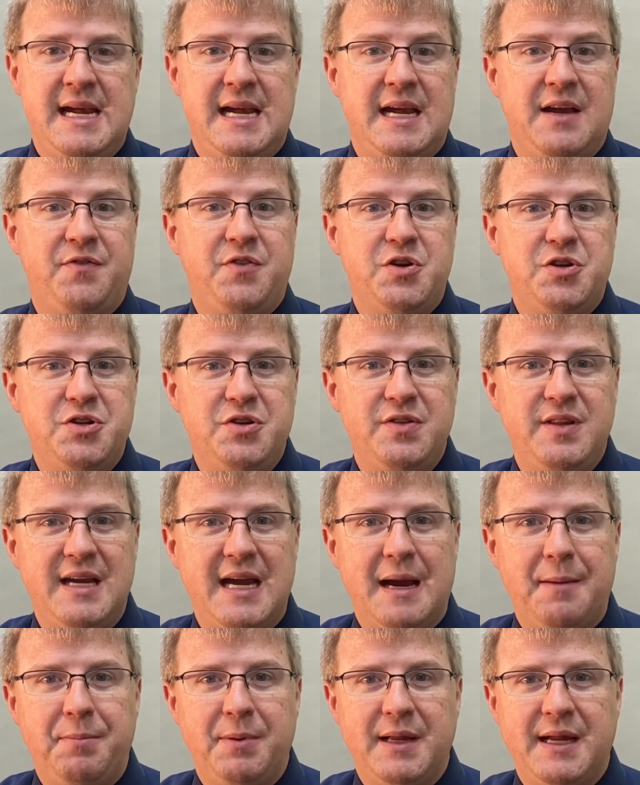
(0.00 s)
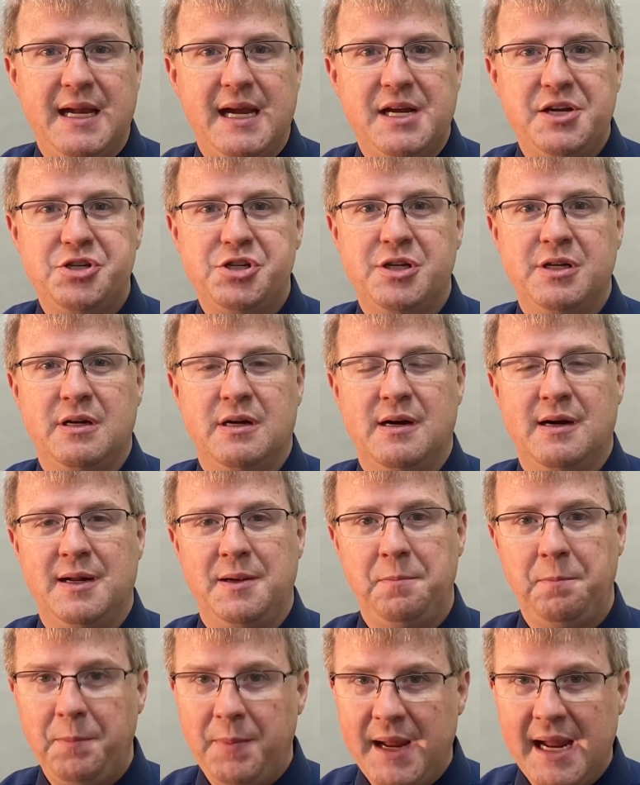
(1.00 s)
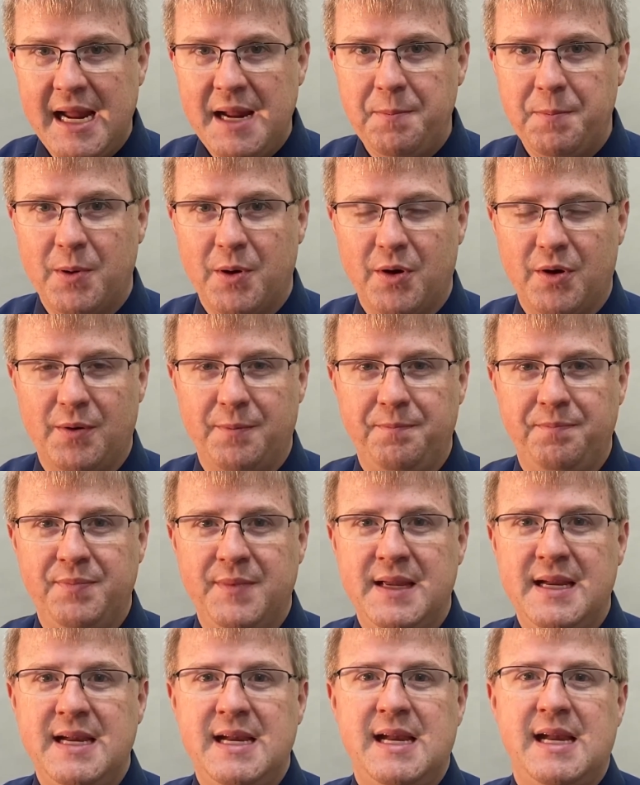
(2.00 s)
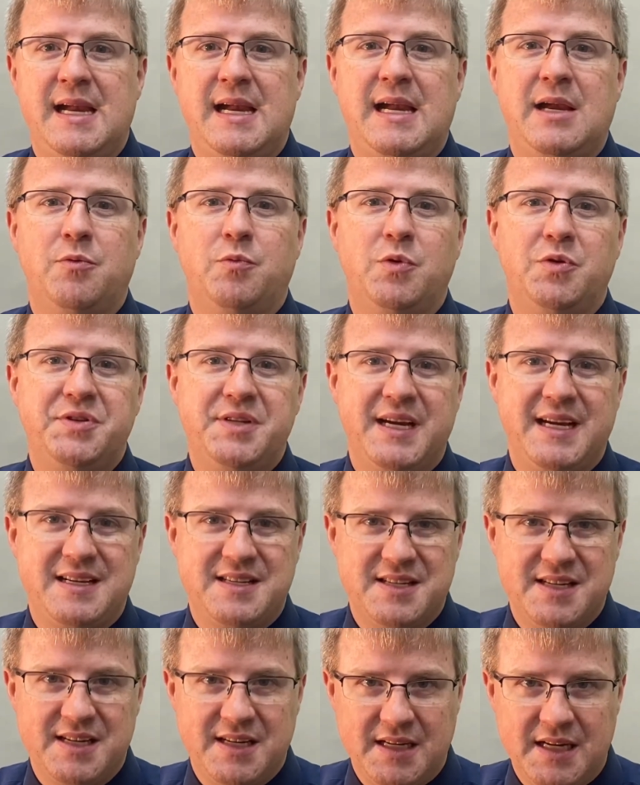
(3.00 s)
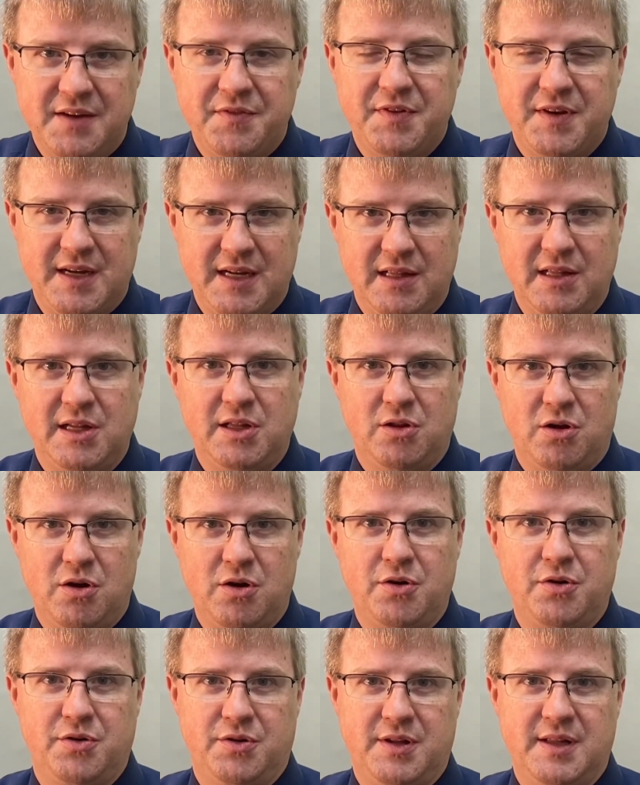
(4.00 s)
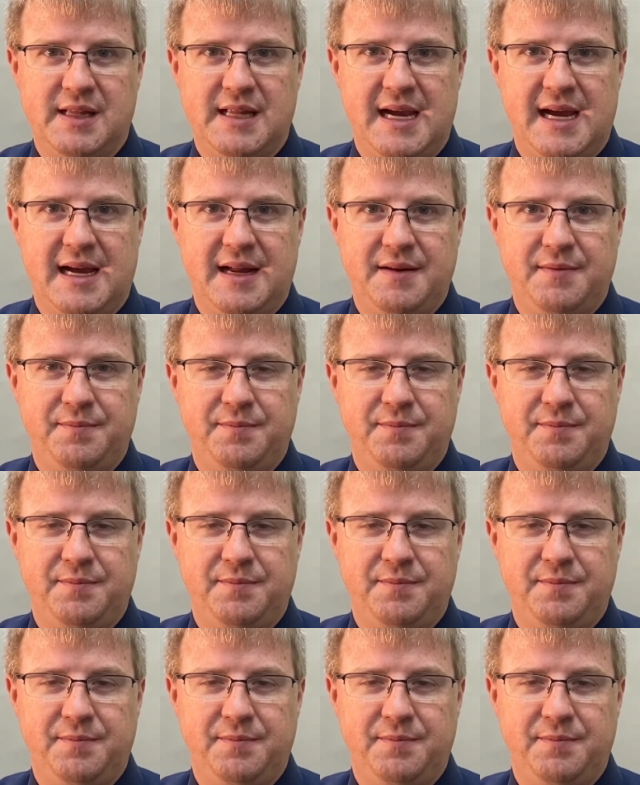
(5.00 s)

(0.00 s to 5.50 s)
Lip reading: If you do the application on paper, it will take significantly longer than that.